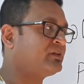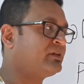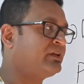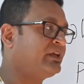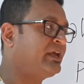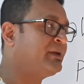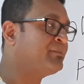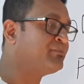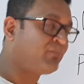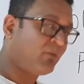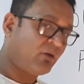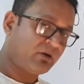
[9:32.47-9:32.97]

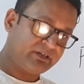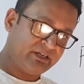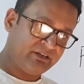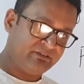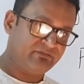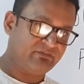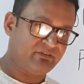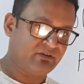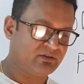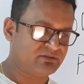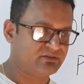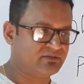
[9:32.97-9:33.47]

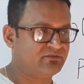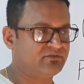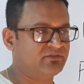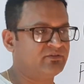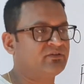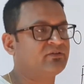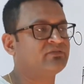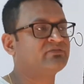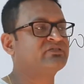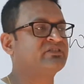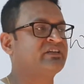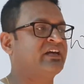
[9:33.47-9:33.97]
important philosopher
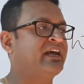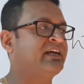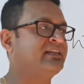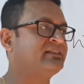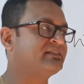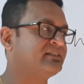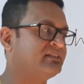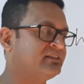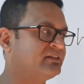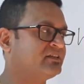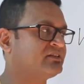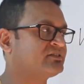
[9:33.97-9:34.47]
of
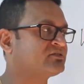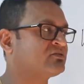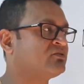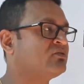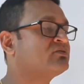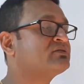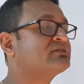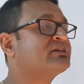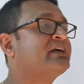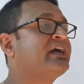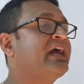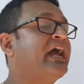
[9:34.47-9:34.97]
science in this
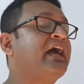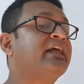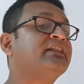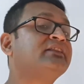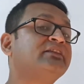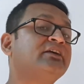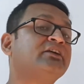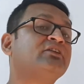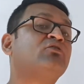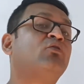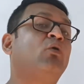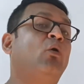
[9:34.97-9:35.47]
course and
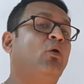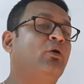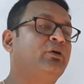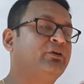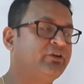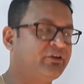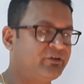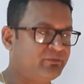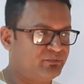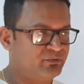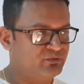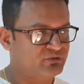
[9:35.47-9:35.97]
their
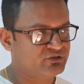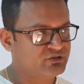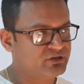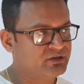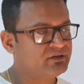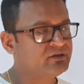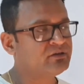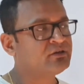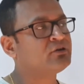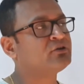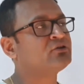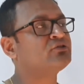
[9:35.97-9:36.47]

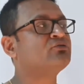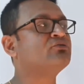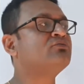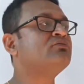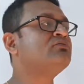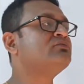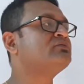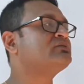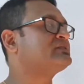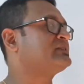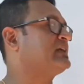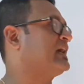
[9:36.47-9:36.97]
contribution
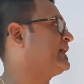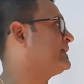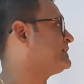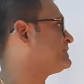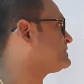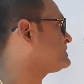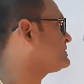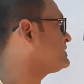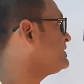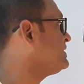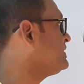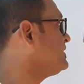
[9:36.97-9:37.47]
to
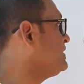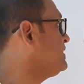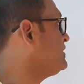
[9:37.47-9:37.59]
science.